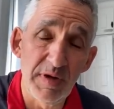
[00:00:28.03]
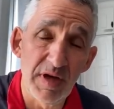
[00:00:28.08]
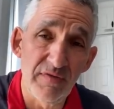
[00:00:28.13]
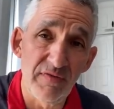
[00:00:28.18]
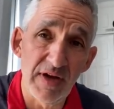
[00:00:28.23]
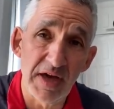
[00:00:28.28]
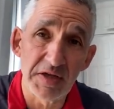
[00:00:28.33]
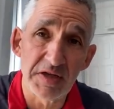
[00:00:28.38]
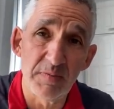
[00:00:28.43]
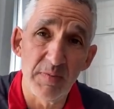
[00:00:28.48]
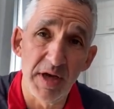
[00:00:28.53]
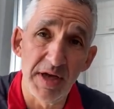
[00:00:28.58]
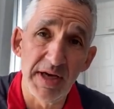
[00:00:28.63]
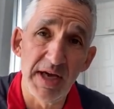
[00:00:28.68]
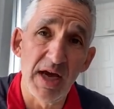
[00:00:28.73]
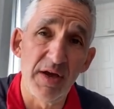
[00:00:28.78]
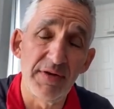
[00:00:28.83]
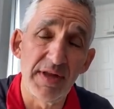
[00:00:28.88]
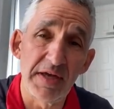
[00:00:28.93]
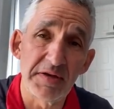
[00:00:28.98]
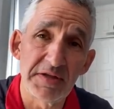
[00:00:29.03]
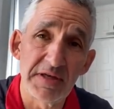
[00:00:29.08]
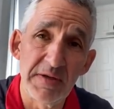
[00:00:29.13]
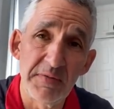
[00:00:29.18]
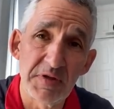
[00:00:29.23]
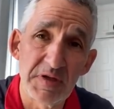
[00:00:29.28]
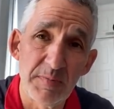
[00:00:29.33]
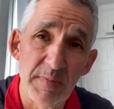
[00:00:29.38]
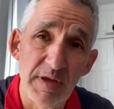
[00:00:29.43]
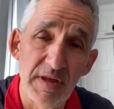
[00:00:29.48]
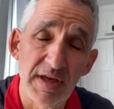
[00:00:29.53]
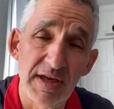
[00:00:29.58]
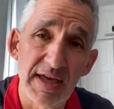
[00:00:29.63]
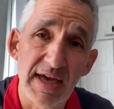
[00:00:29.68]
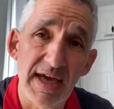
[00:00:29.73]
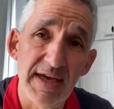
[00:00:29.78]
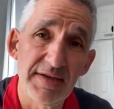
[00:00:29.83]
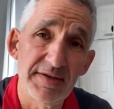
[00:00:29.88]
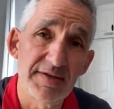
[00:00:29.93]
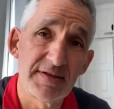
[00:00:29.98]
affected by now, and that seems to be the
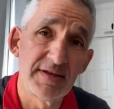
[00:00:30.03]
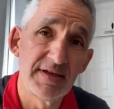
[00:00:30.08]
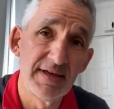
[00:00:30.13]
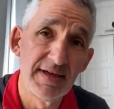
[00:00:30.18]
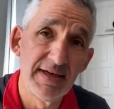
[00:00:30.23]
case